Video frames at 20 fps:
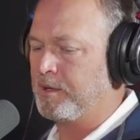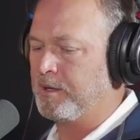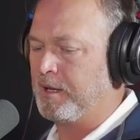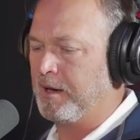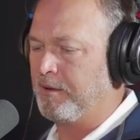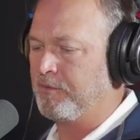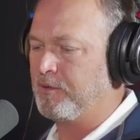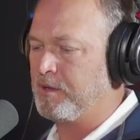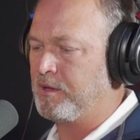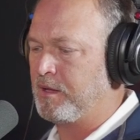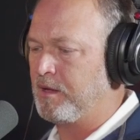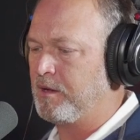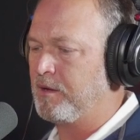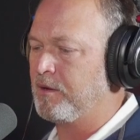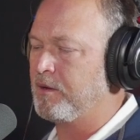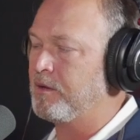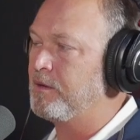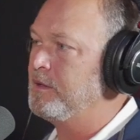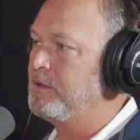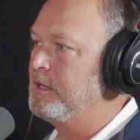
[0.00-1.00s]
And every
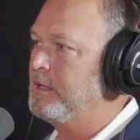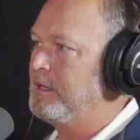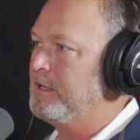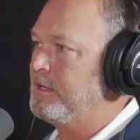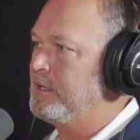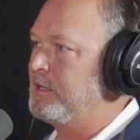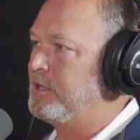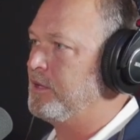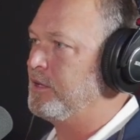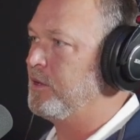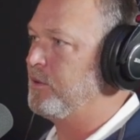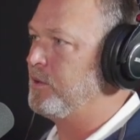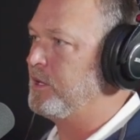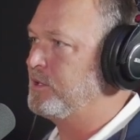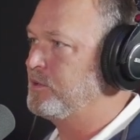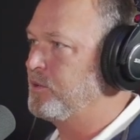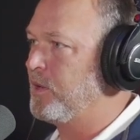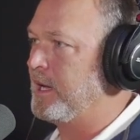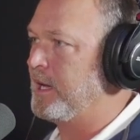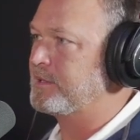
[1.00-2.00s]
year,
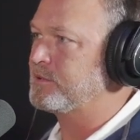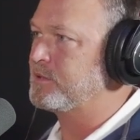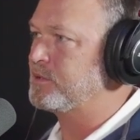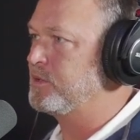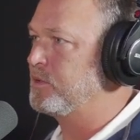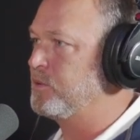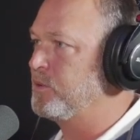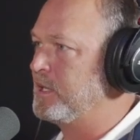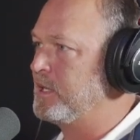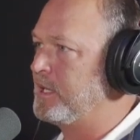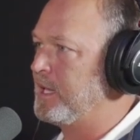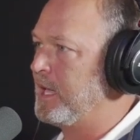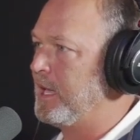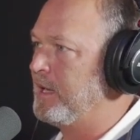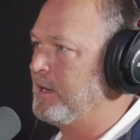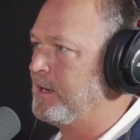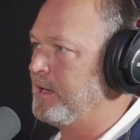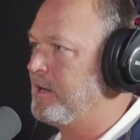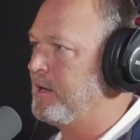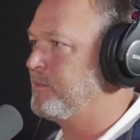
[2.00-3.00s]
he tries to do what he
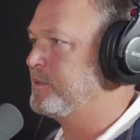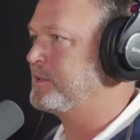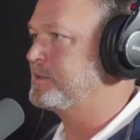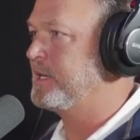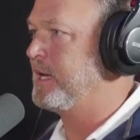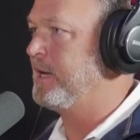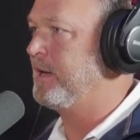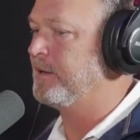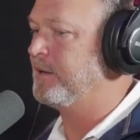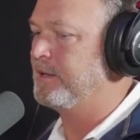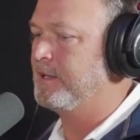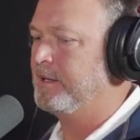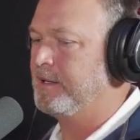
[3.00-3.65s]
can to help us out.